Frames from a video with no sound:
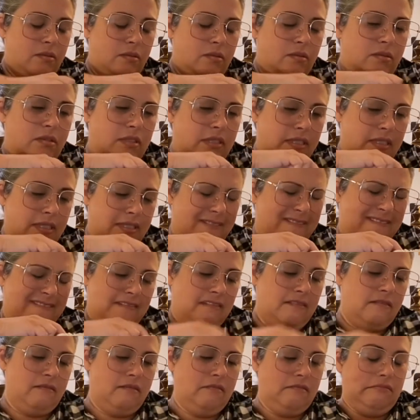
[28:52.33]
Oh, this
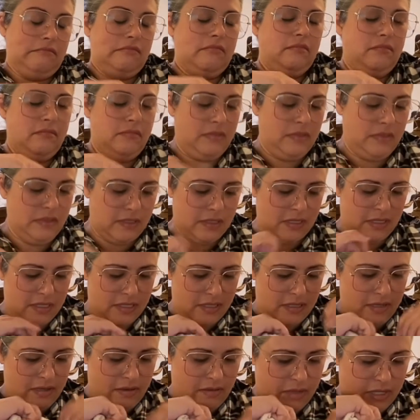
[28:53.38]
is a
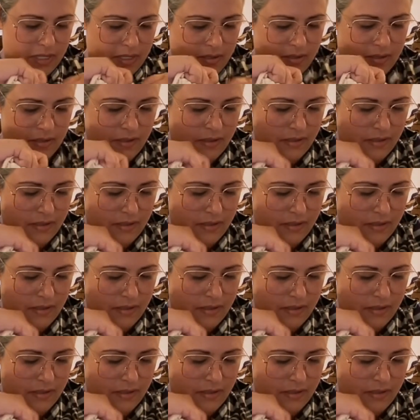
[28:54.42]
snug one.